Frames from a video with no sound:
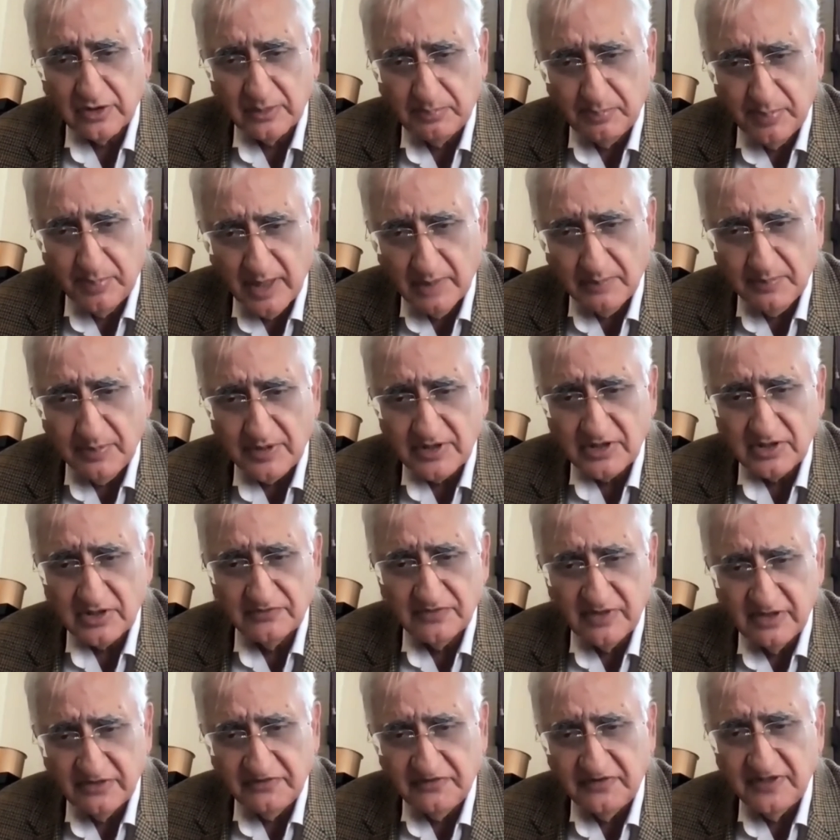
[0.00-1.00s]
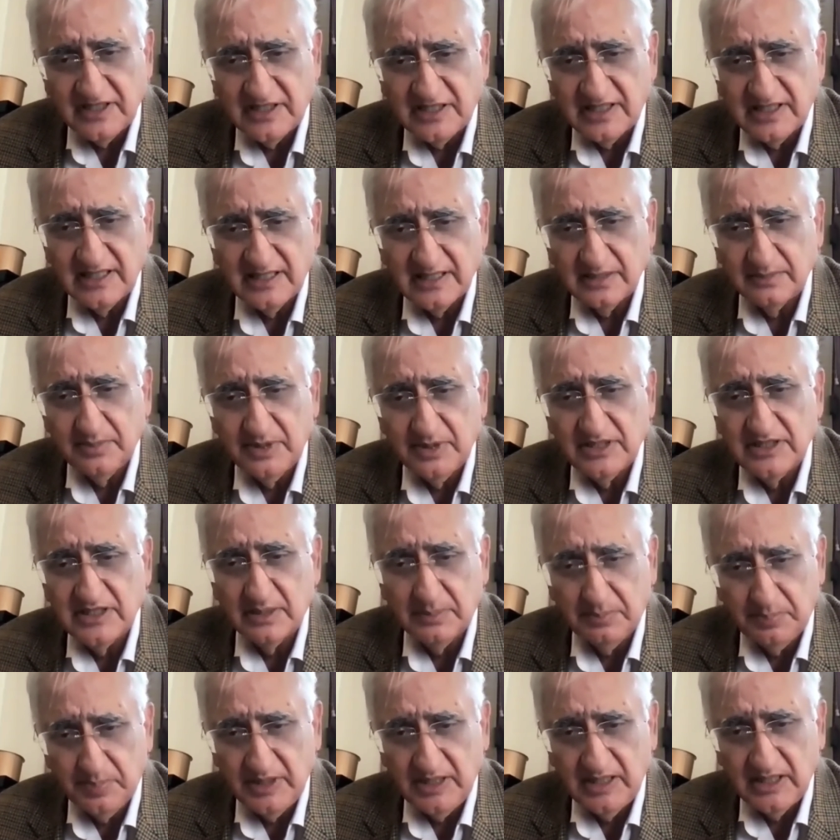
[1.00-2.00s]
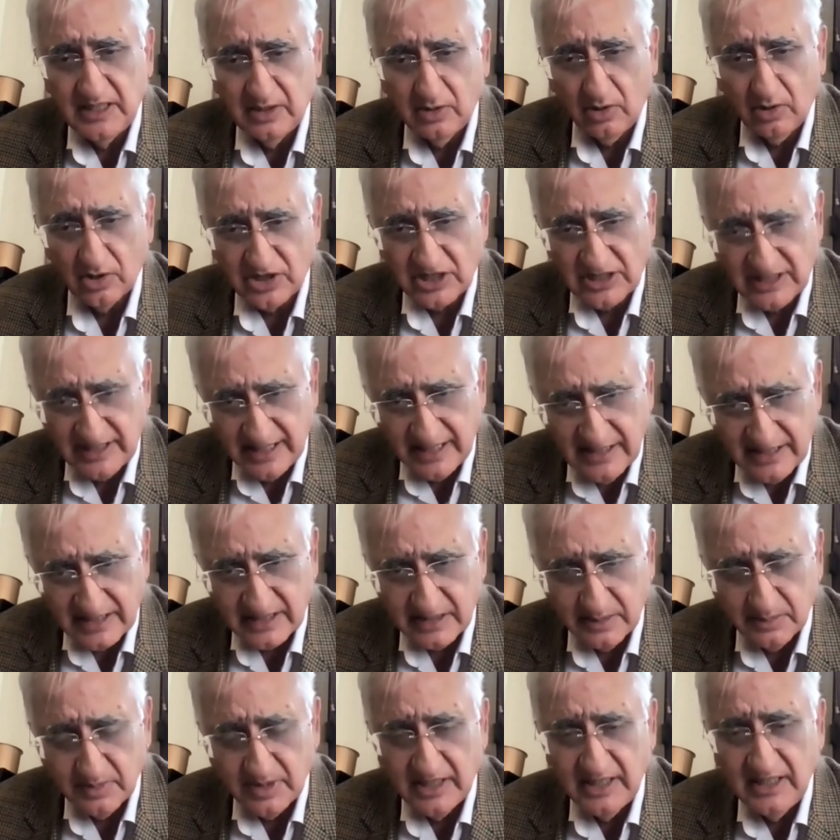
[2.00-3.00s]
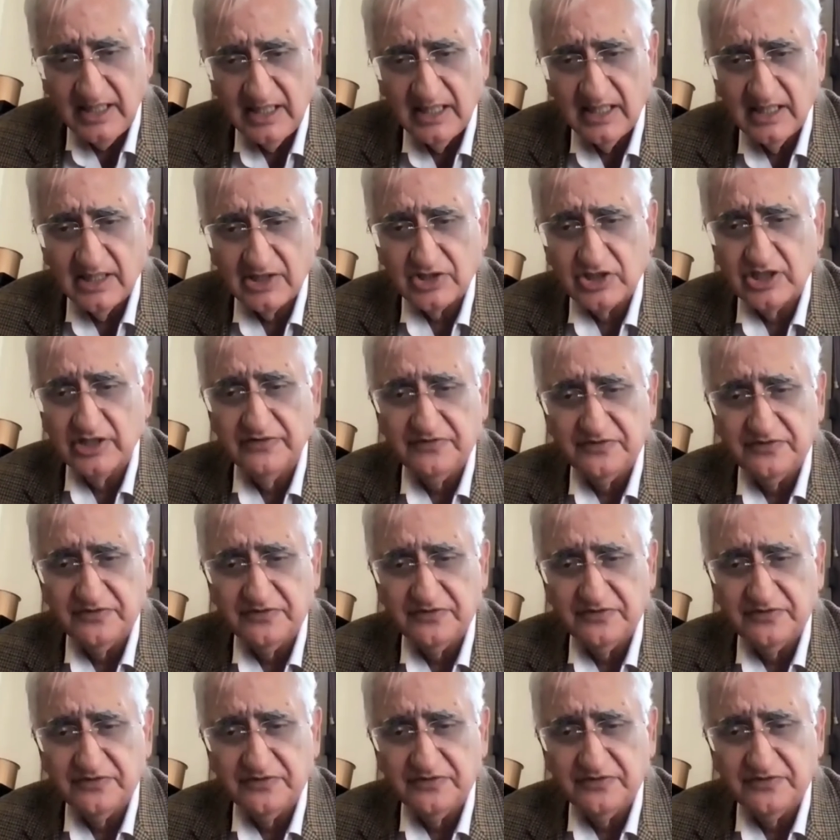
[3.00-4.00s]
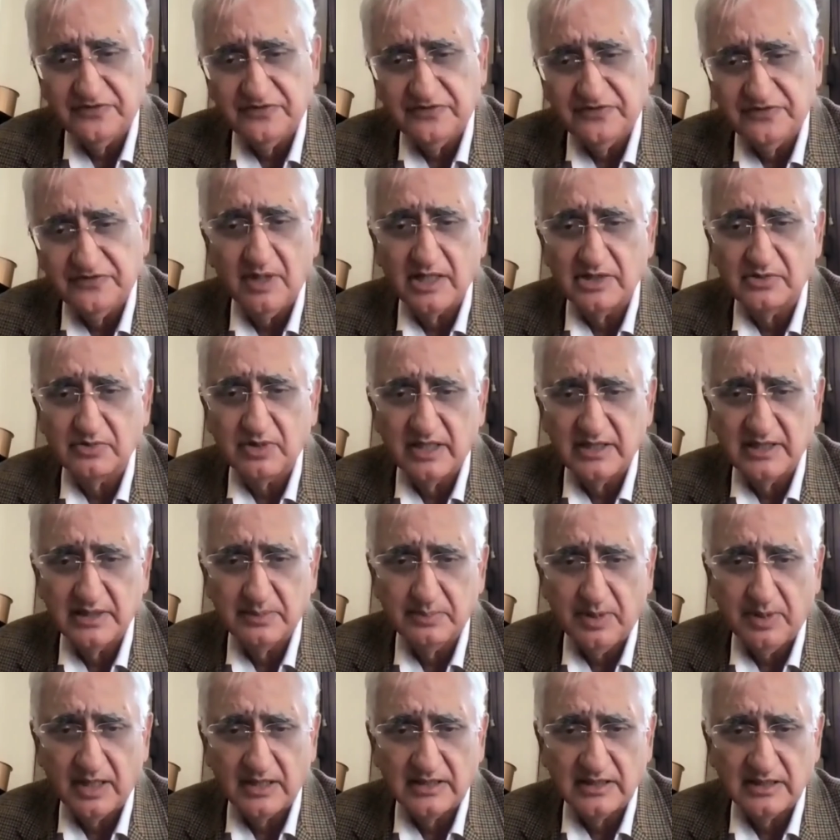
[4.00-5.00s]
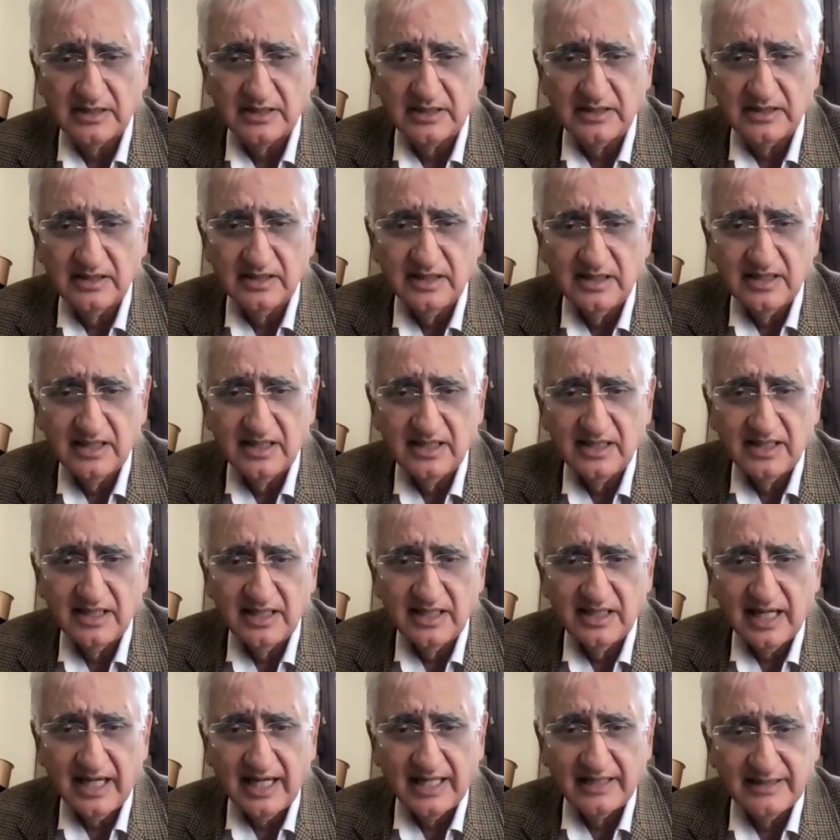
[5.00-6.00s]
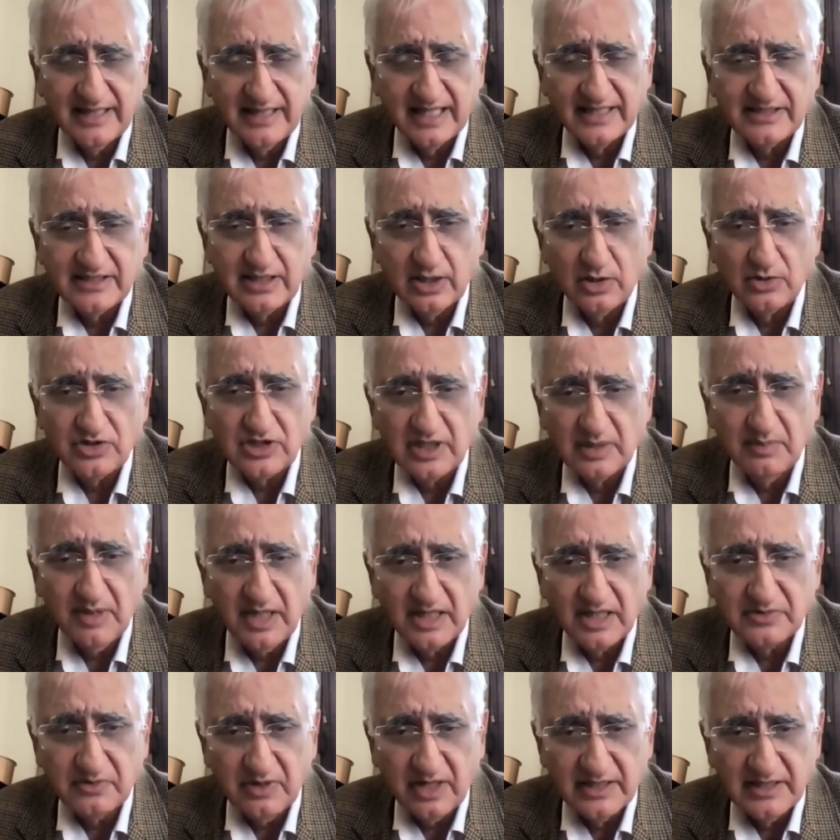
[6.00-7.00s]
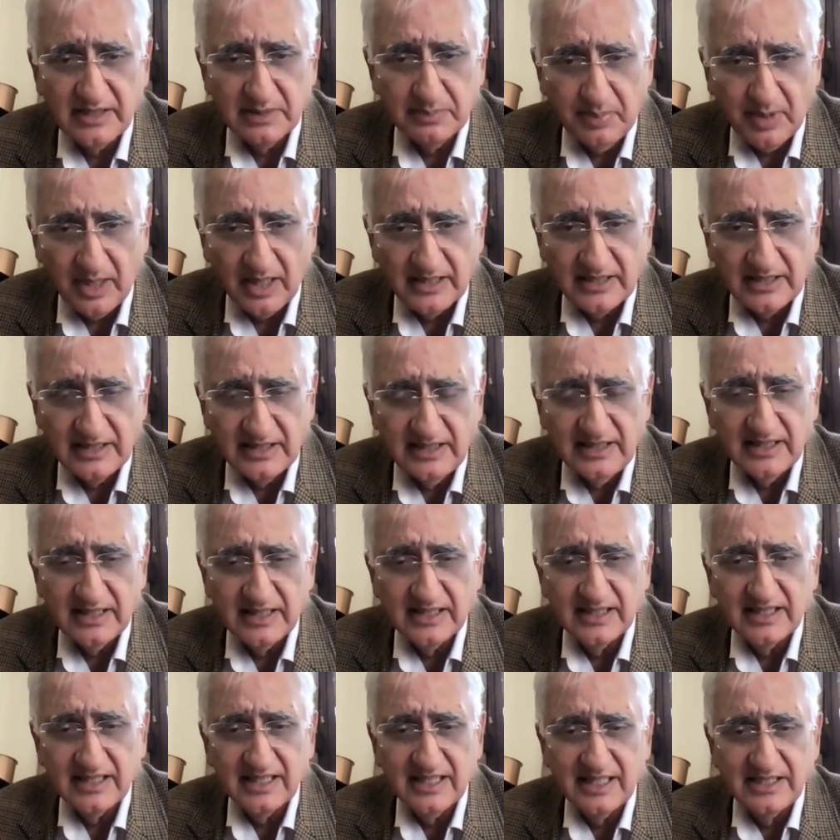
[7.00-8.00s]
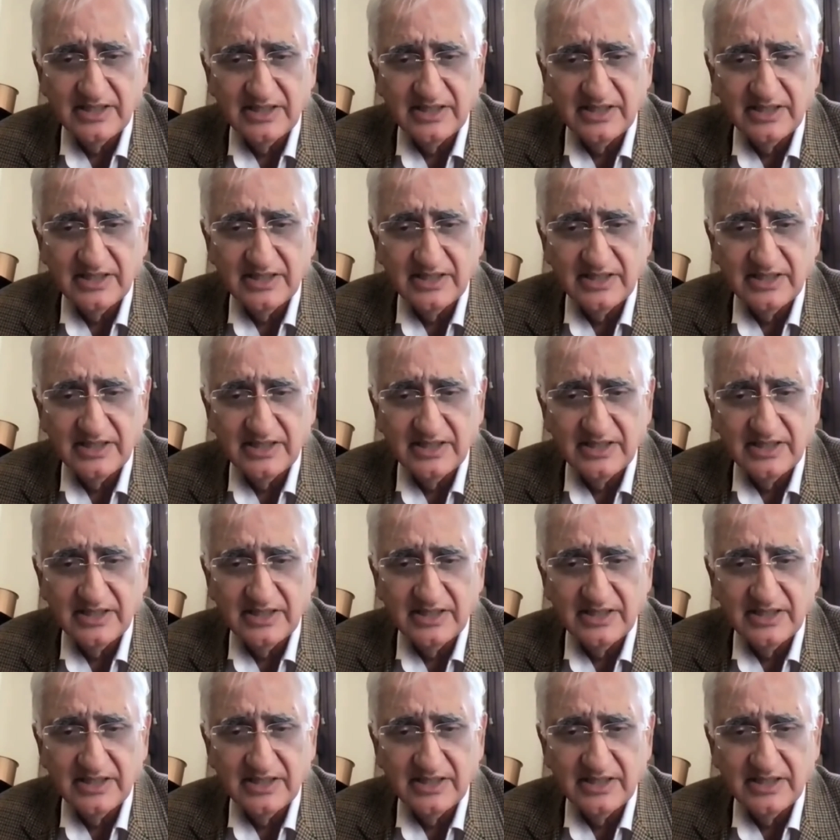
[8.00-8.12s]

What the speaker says: for the purpose of defeating the BJP, ostensibly shifted to Samajwadi Party. And that's how Samajwadi Party